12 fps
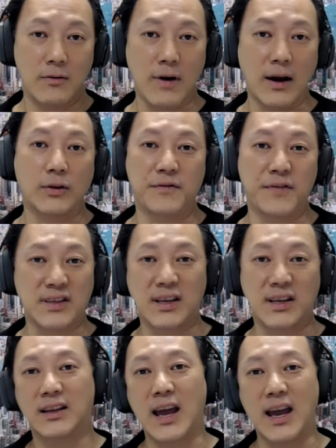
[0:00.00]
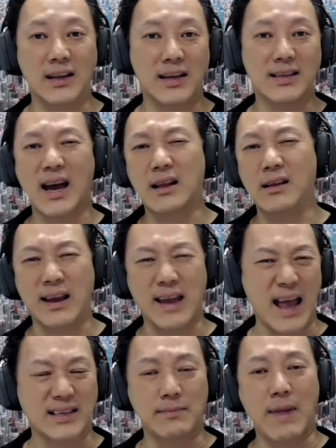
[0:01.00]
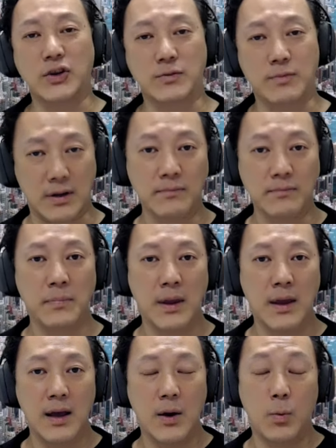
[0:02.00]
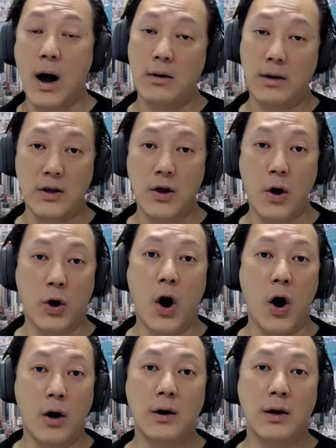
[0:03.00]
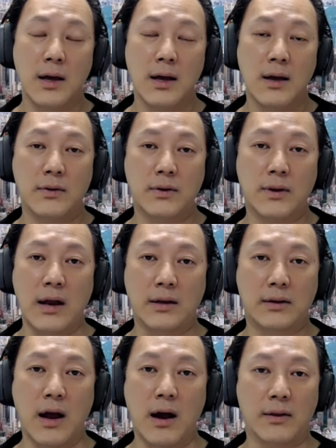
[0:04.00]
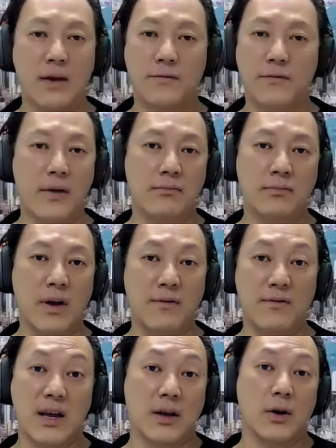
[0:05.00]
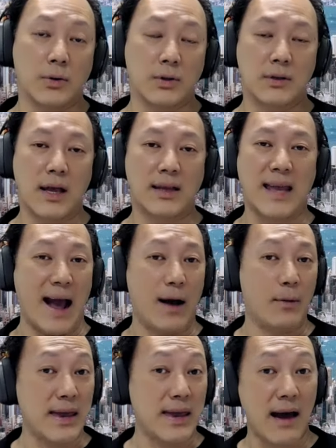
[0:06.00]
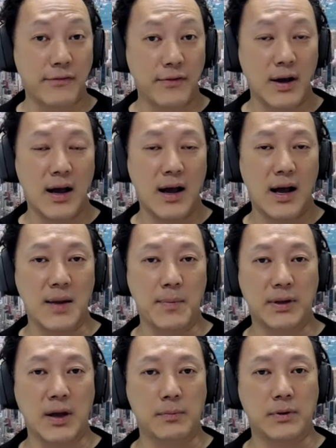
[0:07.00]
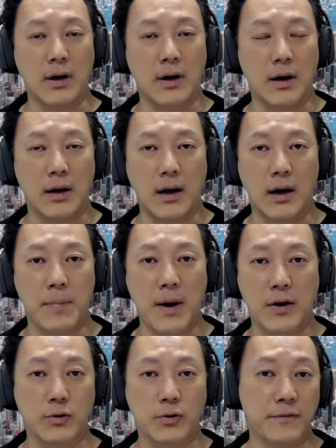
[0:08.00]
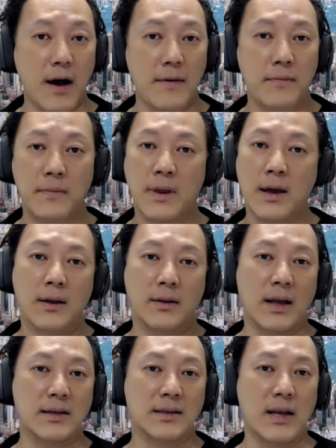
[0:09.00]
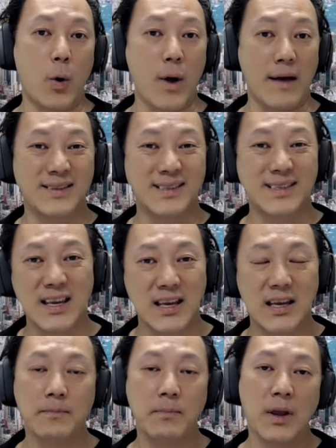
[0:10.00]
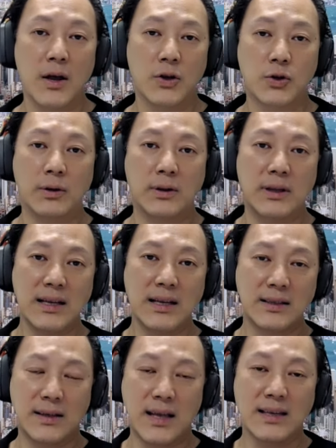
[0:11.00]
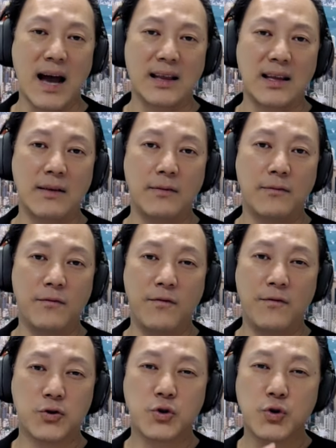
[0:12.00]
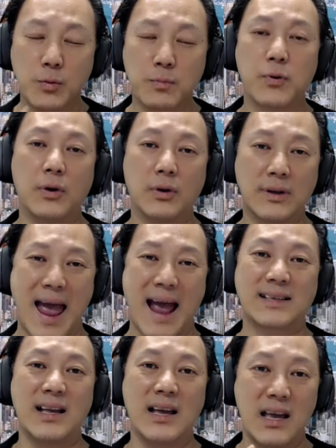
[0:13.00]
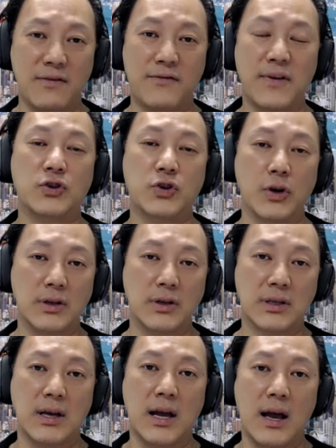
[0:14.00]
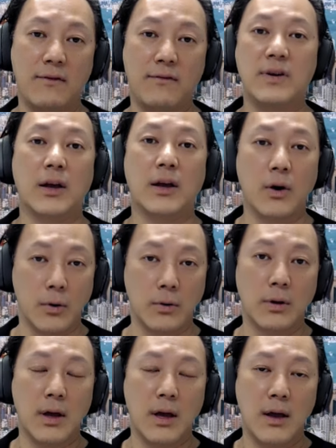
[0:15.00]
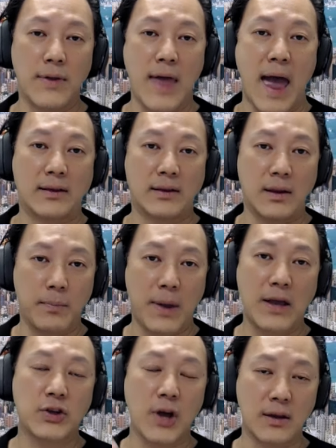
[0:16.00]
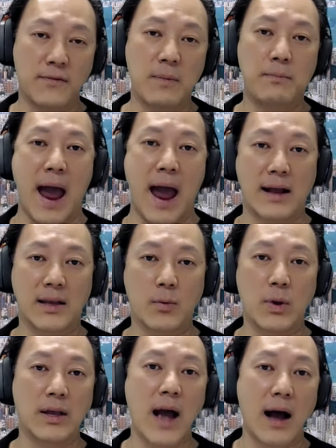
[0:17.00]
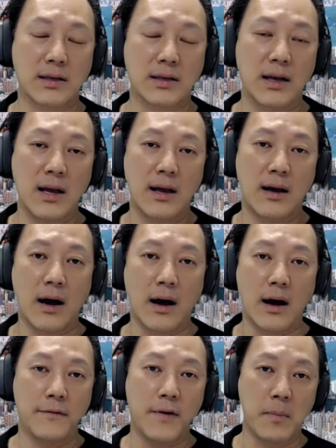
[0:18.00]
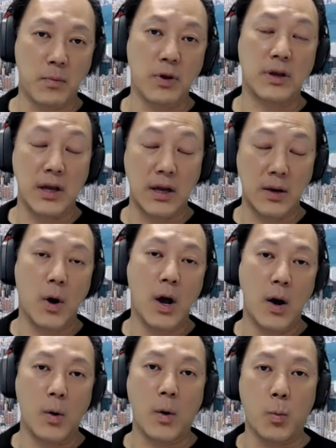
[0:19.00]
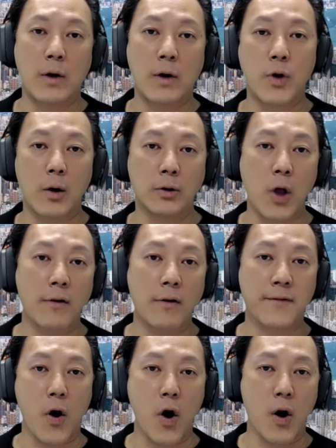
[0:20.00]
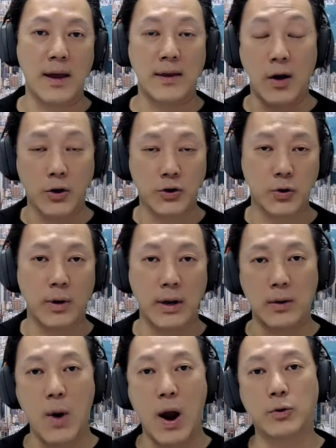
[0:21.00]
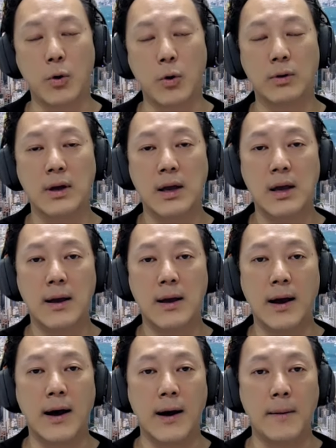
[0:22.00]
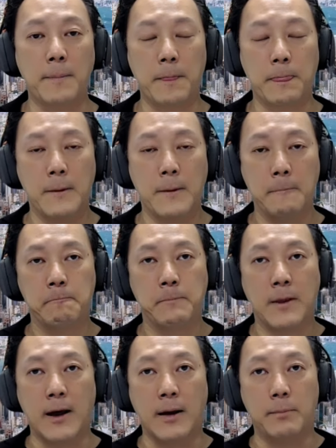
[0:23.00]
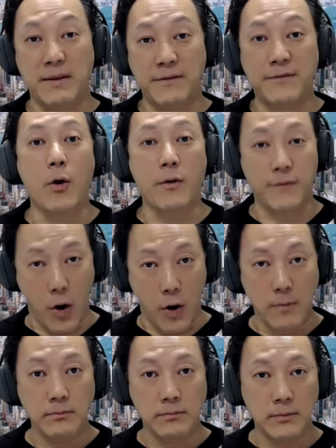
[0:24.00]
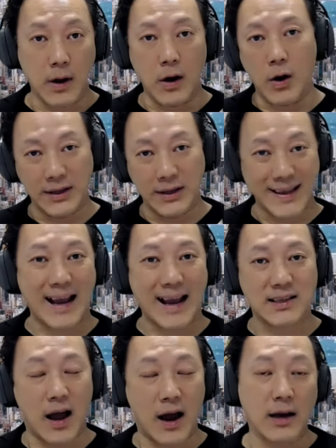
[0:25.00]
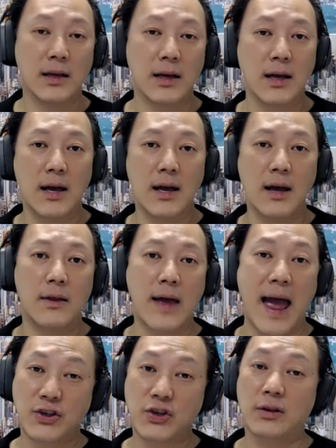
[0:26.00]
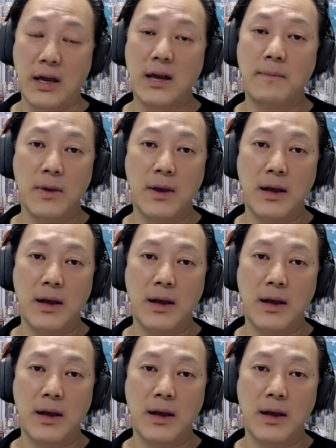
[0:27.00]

right, to facilitate this kind of like asset management. While in Hong Kong, there, there are different vehicles like the LPF, Limited uh, Partnership Fund, there's the OFC. So these, these are the super tax efficient vehicle that based on the feedback that we got uh, from a pretty well-known law firm and also a well-known um, uh, big four firm uh, on the tax side, actually